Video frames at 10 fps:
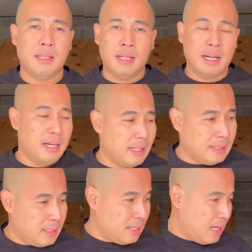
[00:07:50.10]
uh,
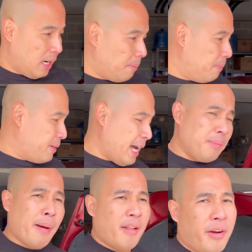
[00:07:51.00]
a
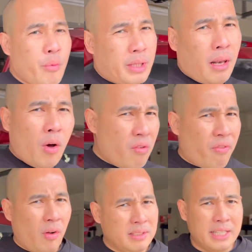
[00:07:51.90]
dead battery with a low
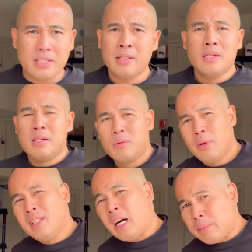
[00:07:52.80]
voltage
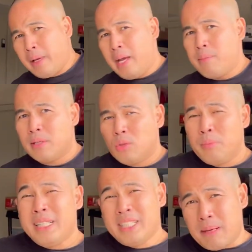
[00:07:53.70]
will not be able to
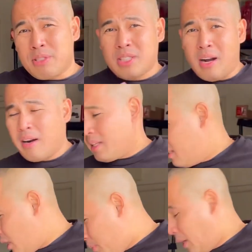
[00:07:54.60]
be jump started
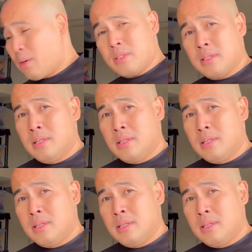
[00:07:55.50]
just because